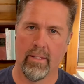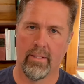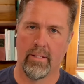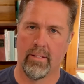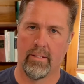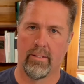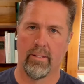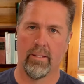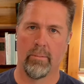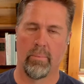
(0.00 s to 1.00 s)
didn't
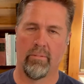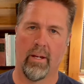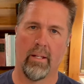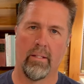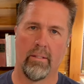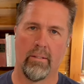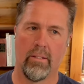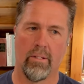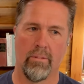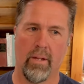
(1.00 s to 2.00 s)
provide
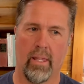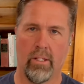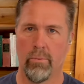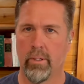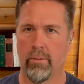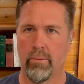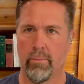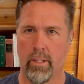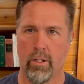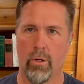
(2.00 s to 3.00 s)
the value
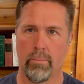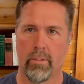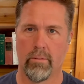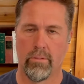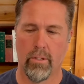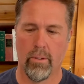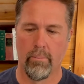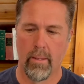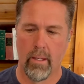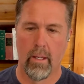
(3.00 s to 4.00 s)
we had hoped. So,
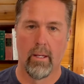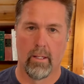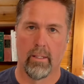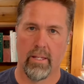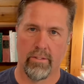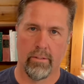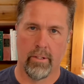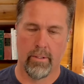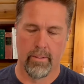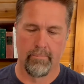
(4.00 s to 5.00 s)
lesson
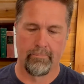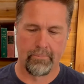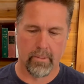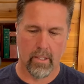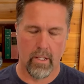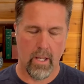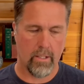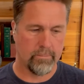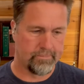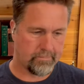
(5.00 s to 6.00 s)
learned.
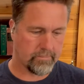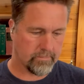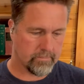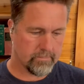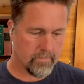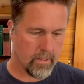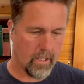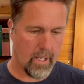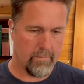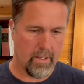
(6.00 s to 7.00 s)
Now,
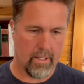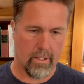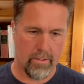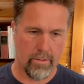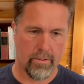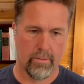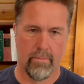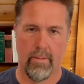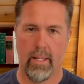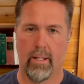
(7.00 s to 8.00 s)
I've had others
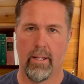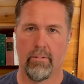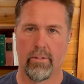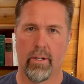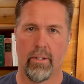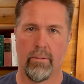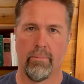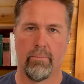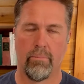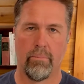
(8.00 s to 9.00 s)
that have gone
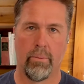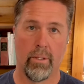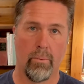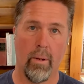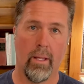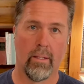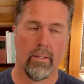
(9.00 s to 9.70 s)
really well